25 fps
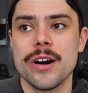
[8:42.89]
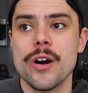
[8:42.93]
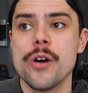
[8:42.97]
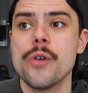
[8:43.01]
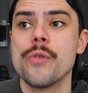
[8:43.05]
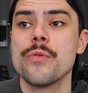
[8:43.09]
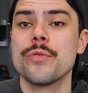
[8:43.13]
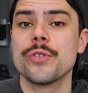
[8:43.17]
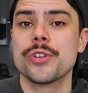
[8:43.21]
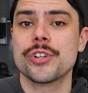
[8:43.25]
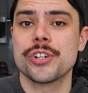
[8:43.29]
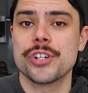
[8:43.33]

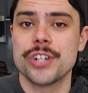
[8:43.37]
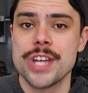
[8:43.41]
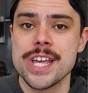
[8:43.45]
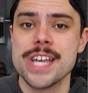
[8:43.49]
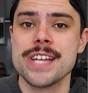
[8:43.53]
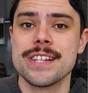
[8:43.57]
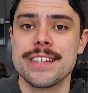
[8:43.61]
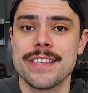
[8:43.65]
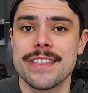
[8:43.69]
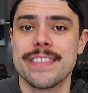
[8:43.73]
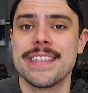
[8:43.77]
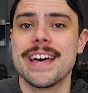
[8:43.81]
oh
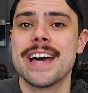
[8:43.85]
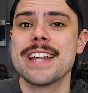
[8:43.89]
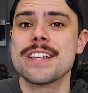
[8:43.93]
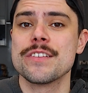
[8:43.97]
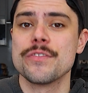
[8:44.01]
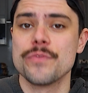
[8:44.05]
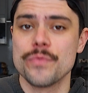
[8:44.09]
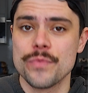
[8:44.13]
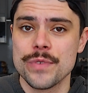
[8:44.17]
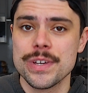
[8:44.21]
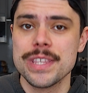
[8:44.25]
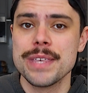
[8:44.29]
shit, that
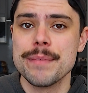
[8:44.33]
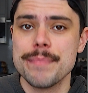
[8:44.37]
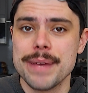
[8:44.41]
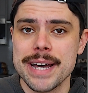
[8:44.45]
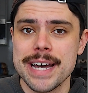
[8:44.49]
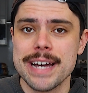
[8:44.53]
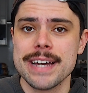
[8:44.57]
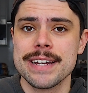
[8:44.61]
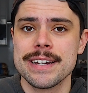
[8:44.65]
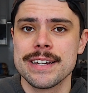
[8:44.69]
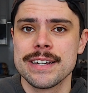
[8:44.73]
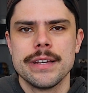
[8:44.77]
is really
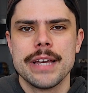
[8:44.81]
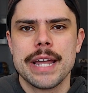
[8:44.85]
bad.